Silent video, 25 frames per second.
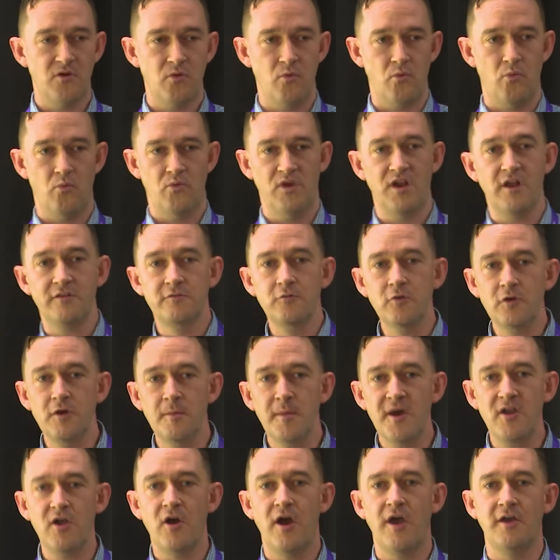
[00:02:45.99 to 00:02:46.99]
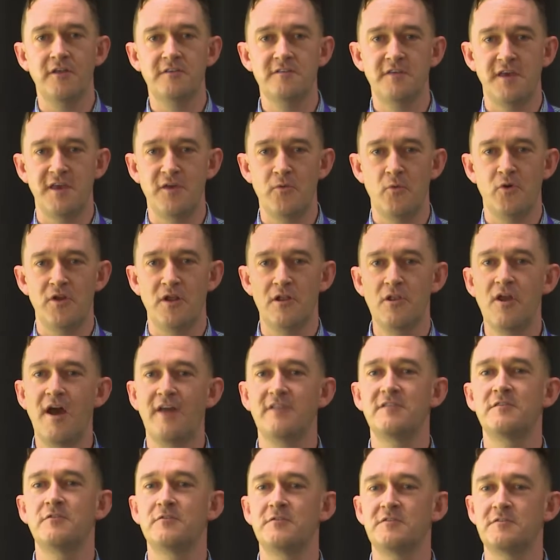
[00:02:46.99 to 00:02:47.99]
when I talk about IoT, what I like
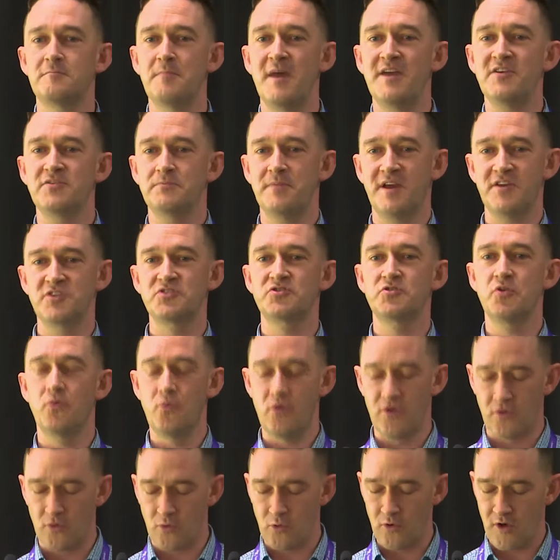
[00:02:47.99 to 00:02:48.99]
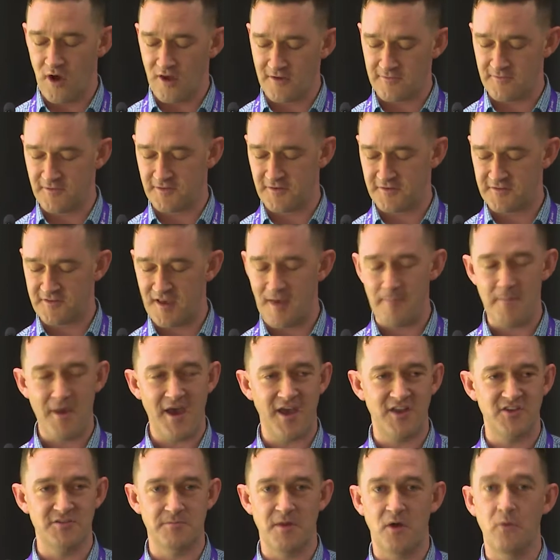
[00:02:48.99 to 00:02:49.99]
to do is make sure we're all kind of on the same
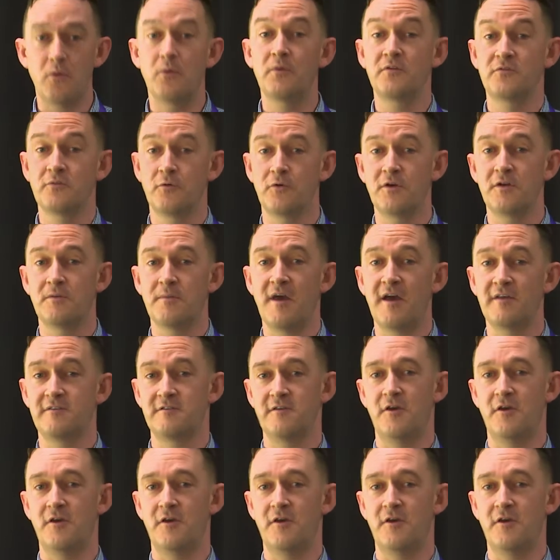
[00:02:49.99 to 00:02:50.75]
page about what we're talking about.